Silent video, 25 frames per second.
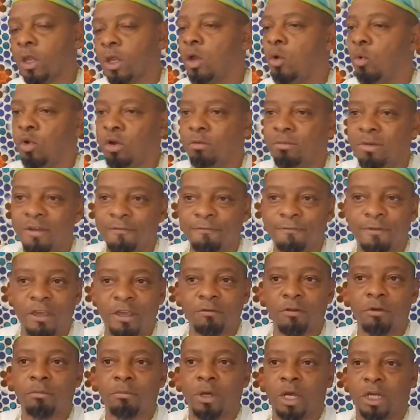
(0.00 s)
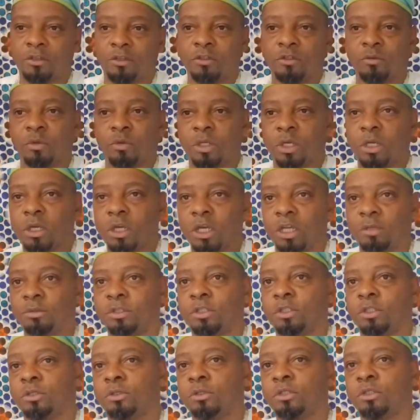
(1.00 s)
One of my favorite mantras when it comes
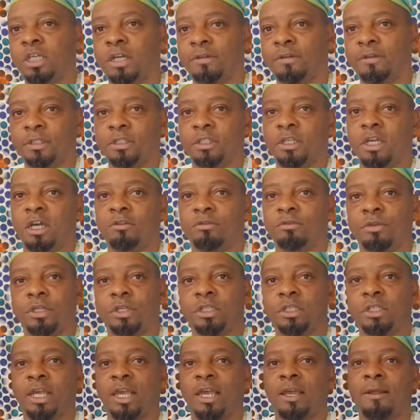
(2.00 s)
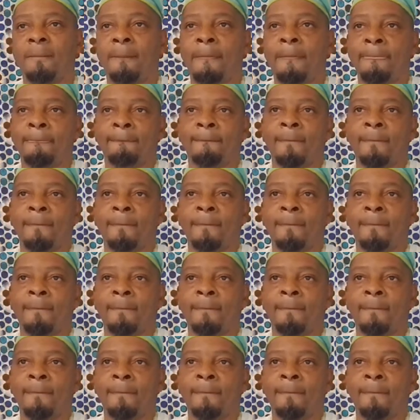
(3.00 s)
to self-discovery is that